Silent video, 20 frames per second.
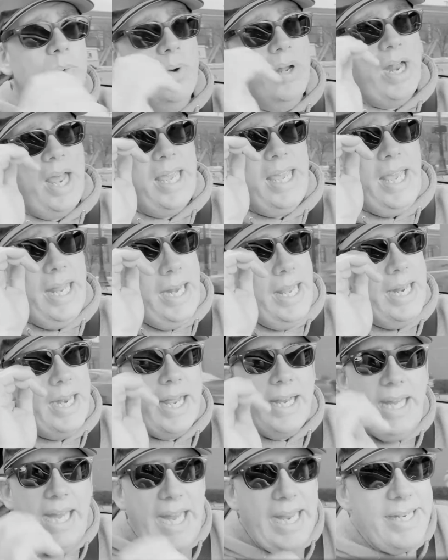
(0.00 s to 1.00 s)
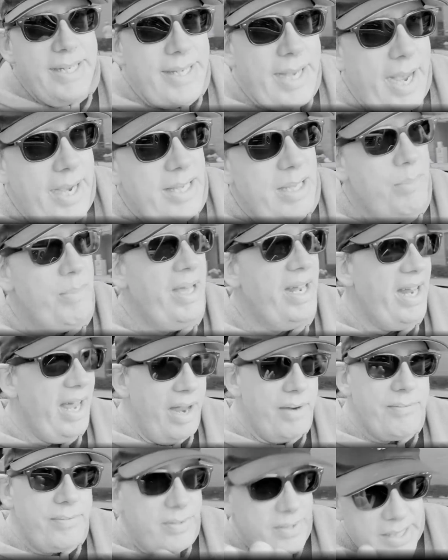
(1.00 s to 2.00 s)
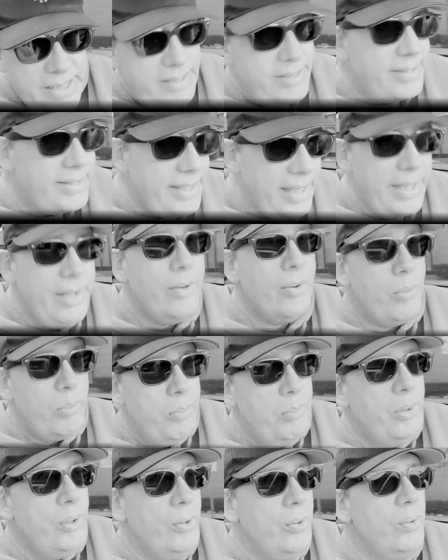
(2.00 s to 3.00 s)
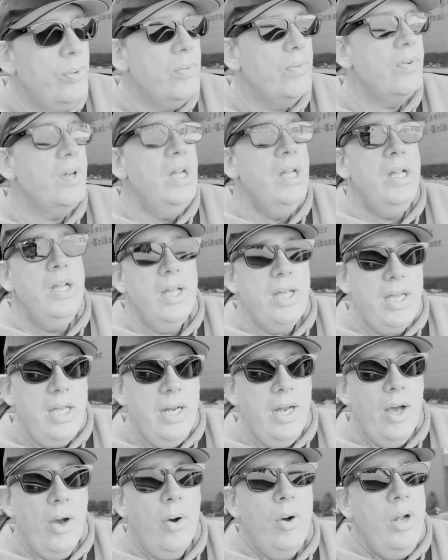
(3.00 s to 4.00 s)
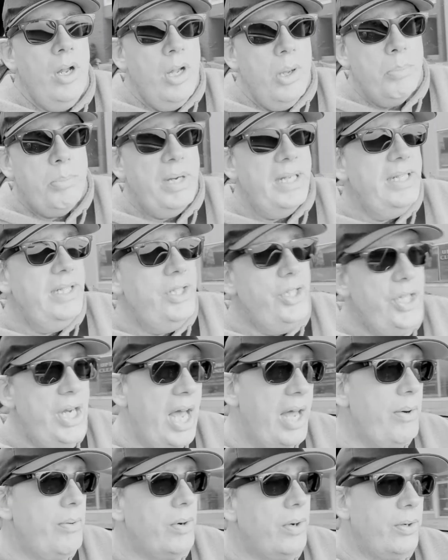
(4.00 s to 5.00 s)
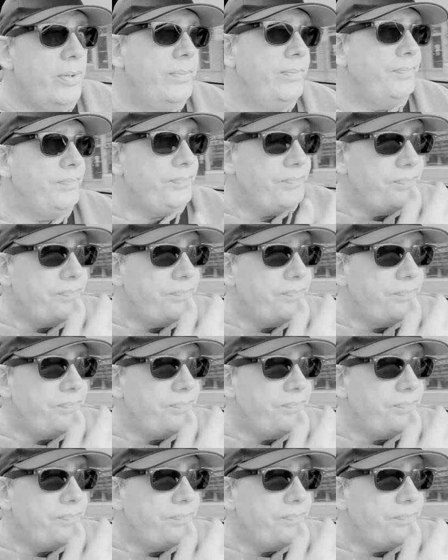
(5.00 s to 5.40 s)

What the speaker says: what I get in. I can't document every single move, you know, but in general,